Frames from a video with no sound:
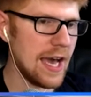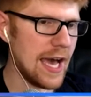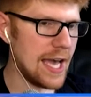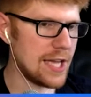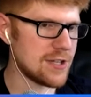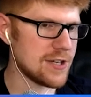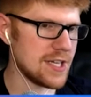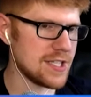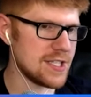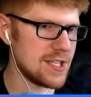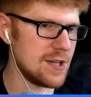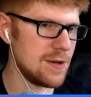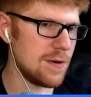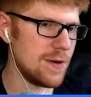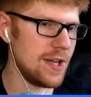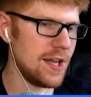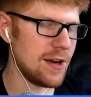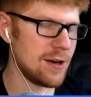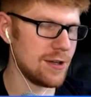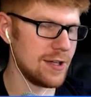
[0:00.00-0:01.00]
I trust
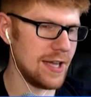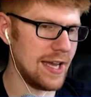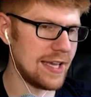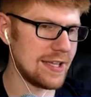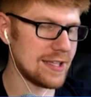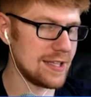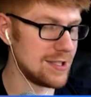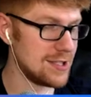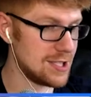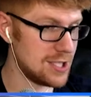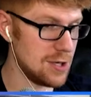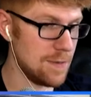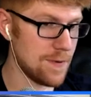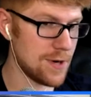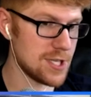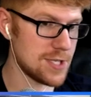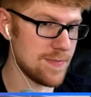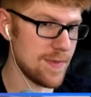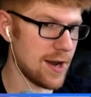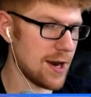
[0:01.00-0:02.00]
you. You're, like,
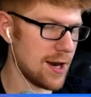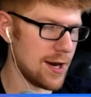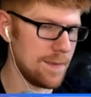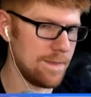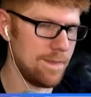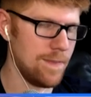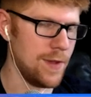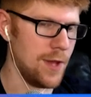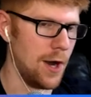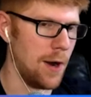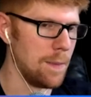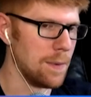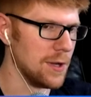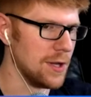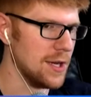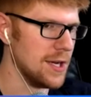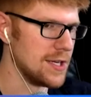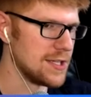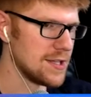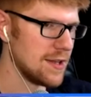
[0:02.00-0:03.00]
super smart. No,
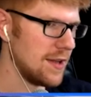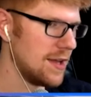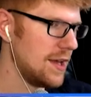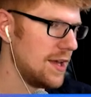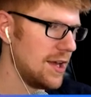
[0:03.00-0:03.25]
please.